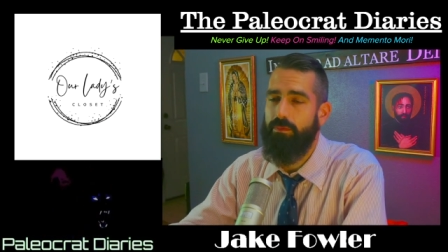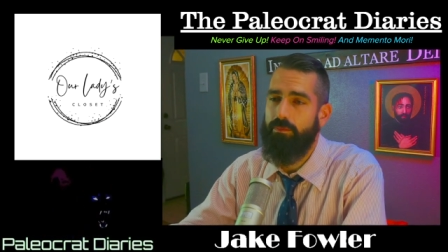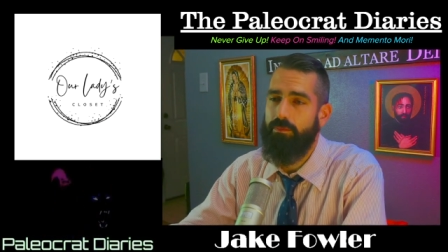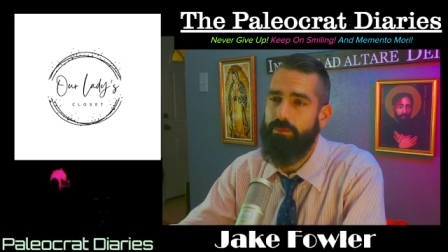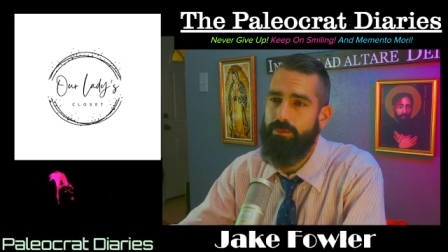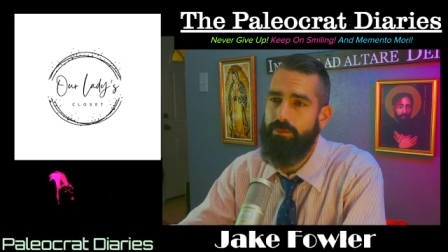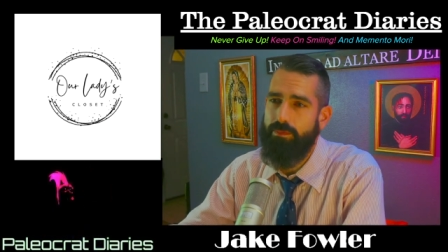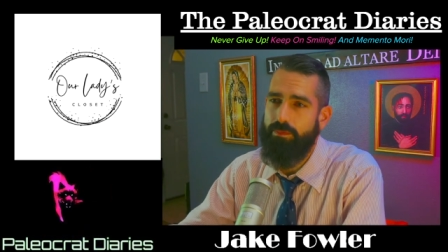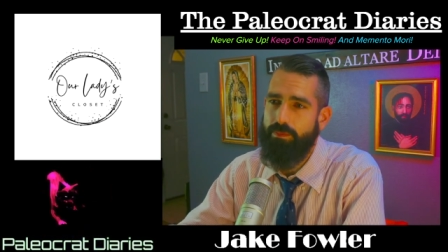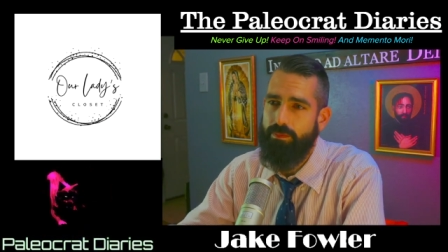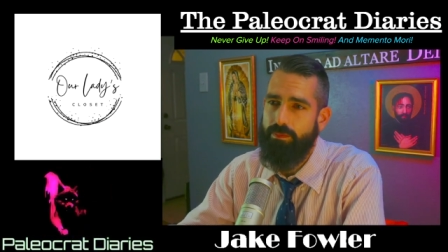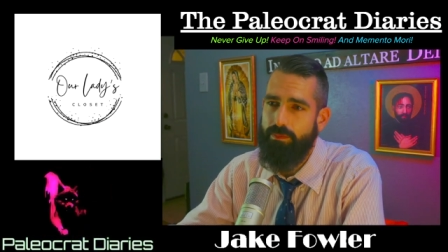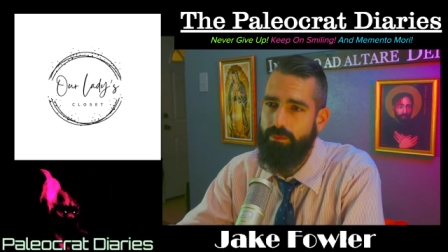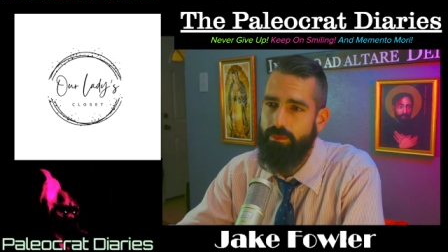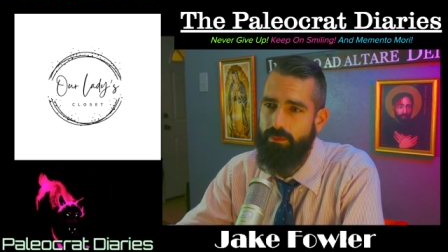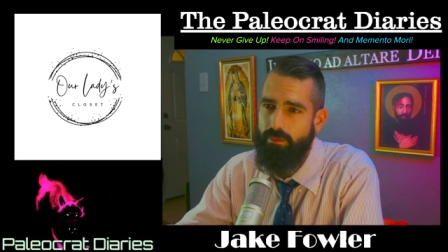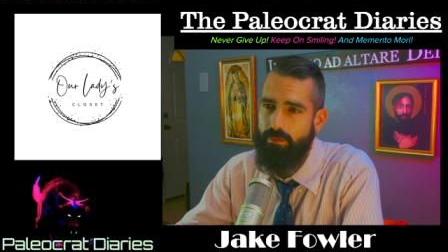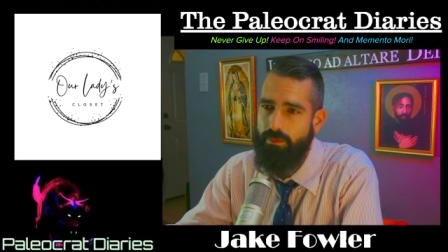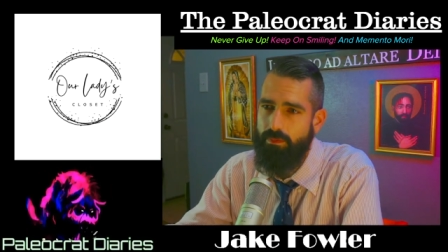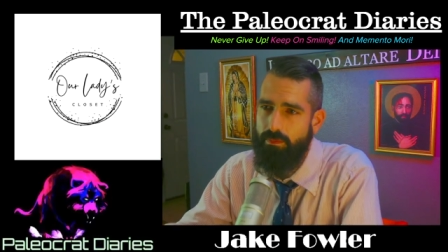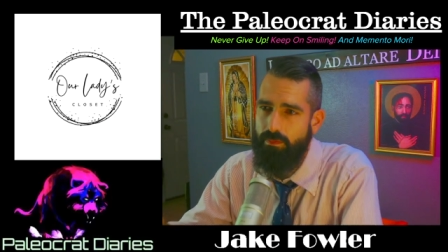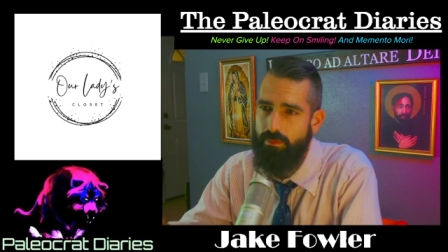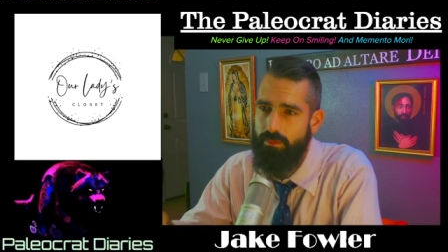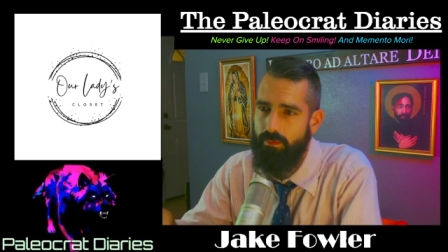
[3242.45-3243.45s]

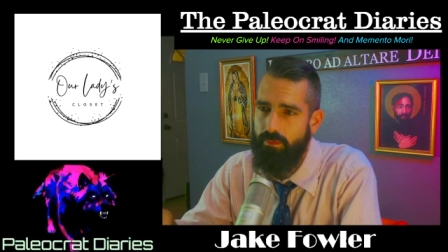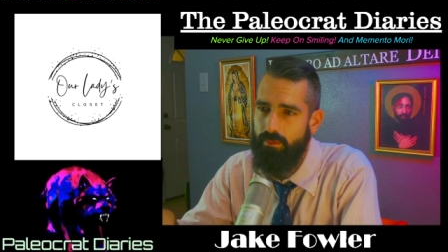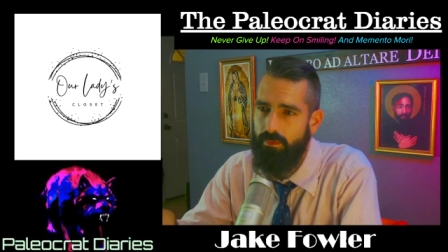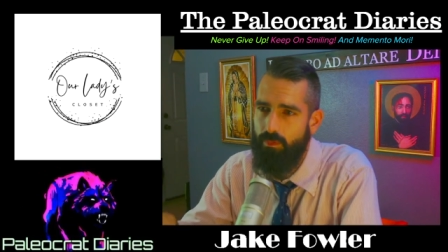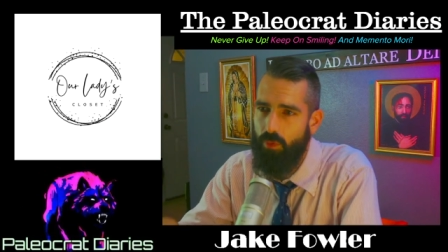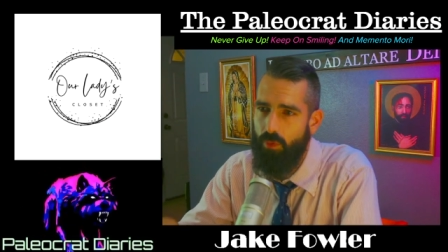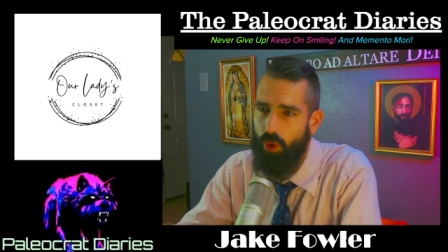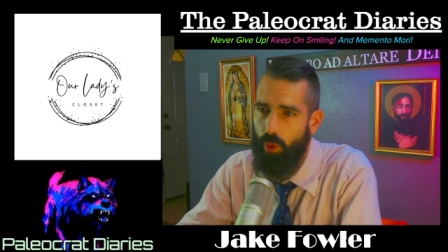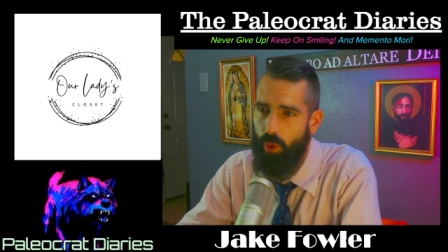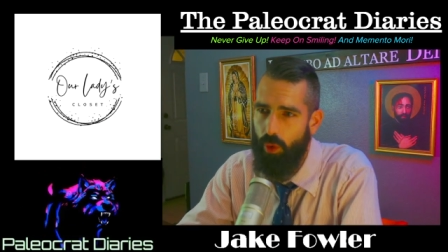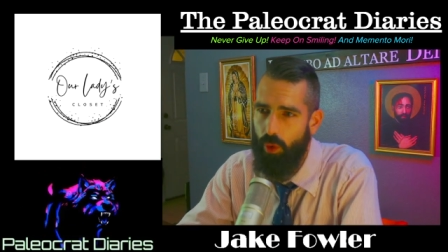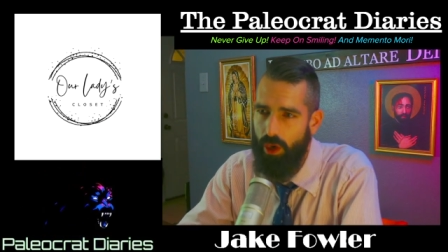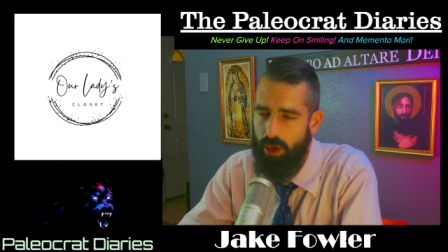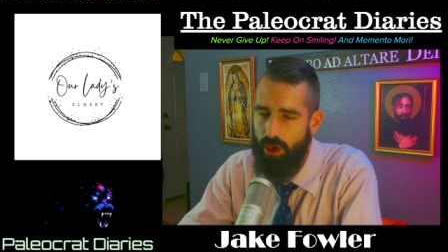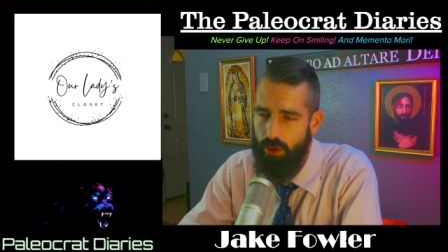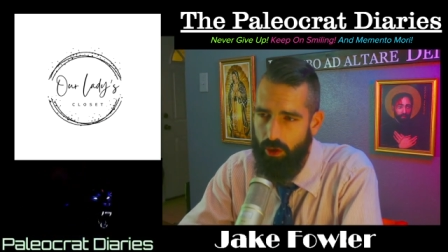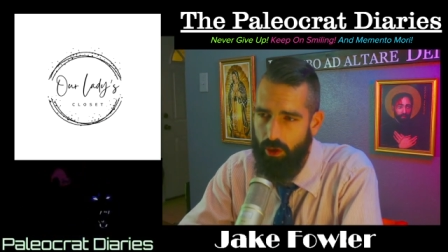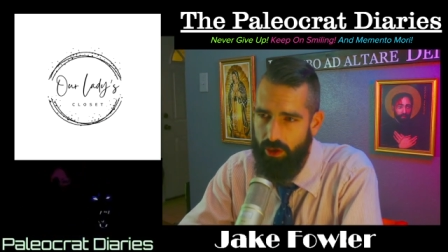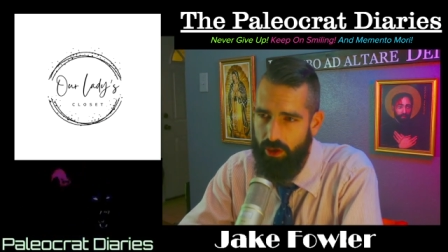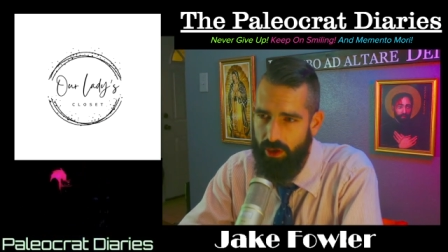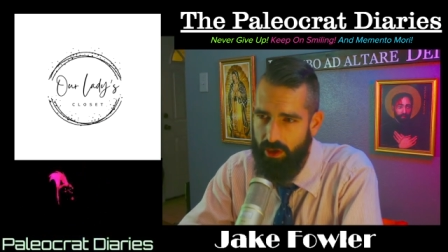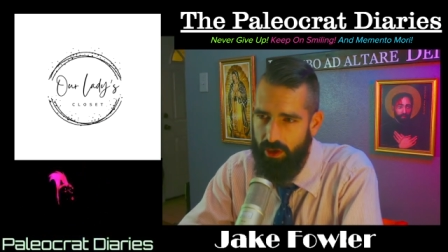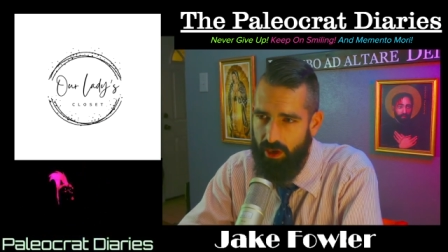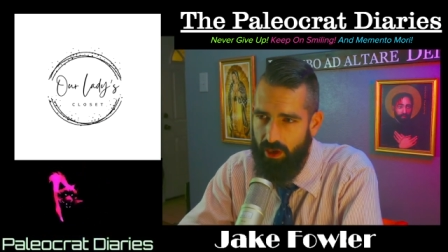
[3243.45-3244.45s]
We're going to
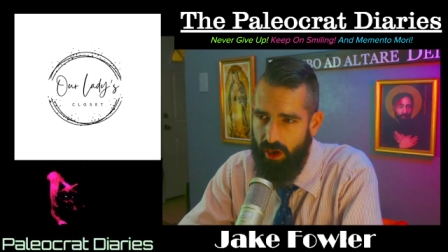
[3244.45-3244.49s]
look at